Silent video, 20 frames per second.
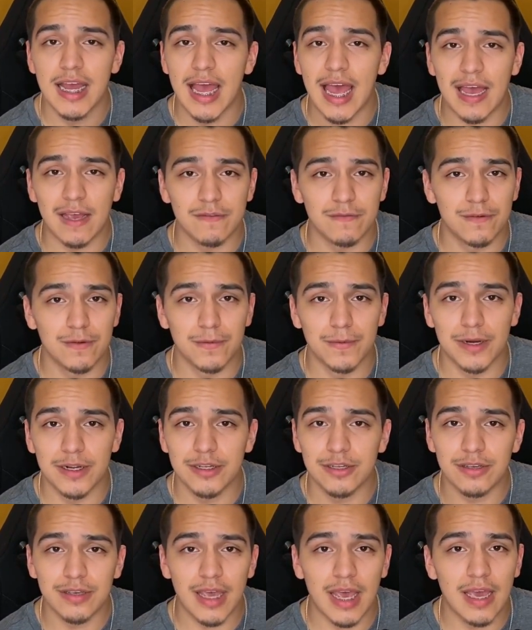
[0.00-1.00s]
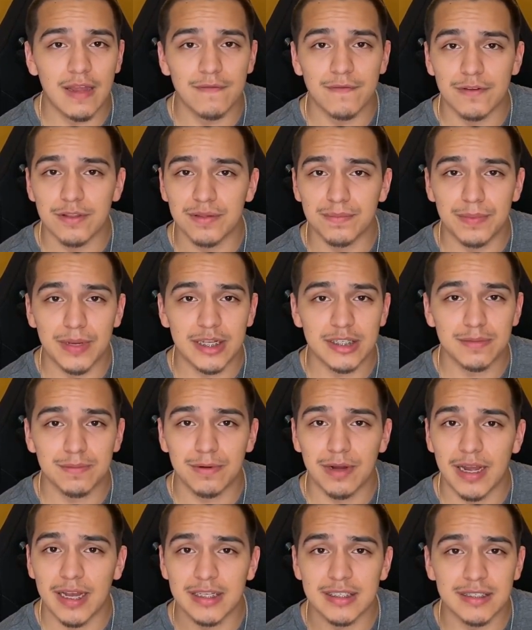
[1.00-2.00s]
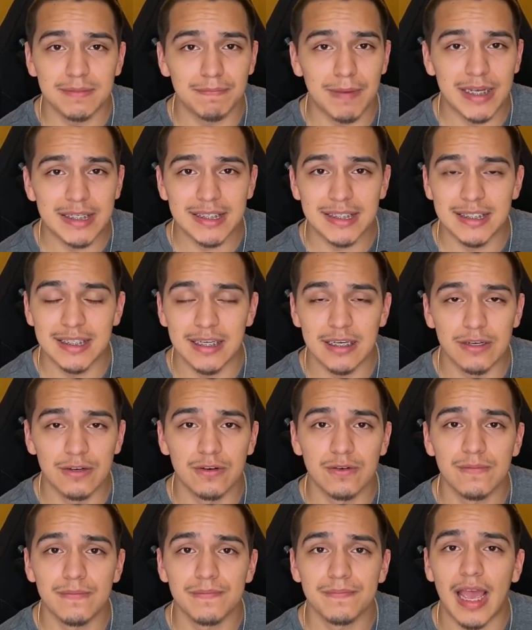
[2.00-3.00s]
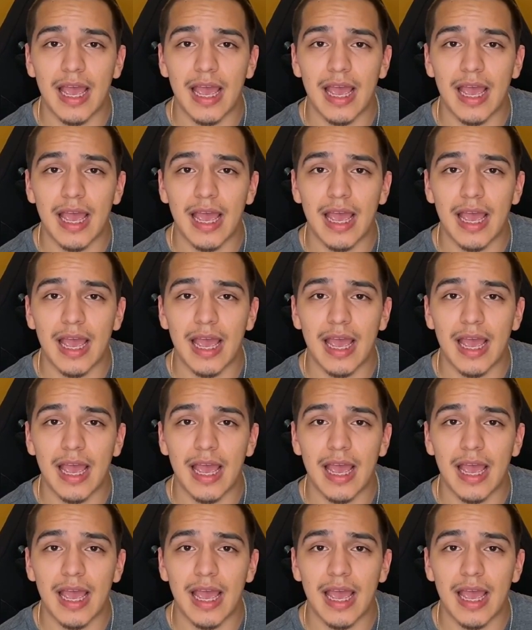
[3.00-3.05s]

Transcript: everywhere you can for the best price, best deal.